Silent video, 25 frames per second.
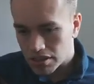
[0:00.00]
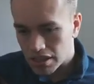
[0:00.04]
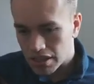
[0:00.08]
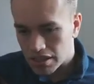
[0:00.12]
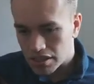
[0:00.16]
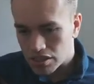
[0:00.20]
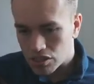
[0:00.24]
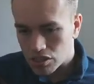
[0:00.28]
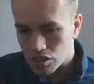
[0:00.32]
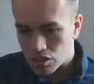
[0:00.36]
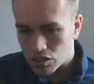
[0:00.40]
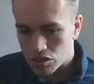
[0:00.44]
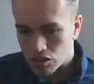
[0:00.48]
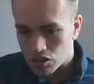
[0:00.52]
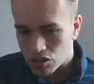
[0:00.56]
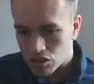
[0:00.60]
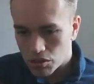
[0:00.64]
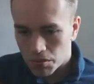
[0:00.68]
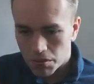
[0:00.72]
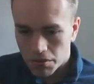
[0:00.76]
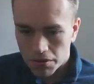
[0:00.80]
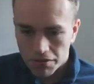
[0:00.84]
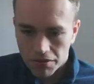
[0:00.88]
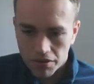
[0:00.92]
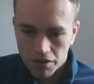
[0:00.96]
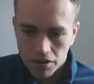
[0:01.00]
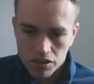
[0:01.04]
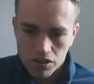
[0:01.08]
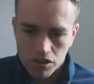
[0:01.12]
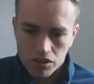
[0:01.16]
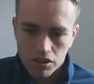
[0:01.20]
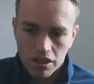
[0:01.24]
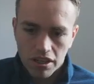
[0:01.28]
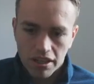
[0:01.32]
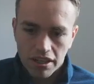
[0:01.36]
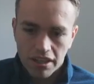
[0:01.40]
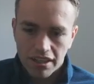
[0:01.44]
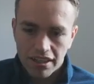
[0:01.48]
is super
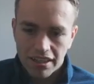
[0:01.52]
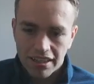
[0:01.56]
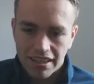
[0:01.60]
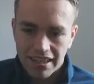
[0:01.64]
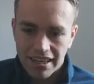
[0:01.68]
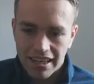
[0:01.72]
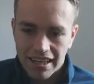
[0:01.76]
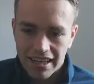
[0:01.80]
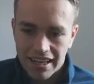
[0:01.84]
frustrating,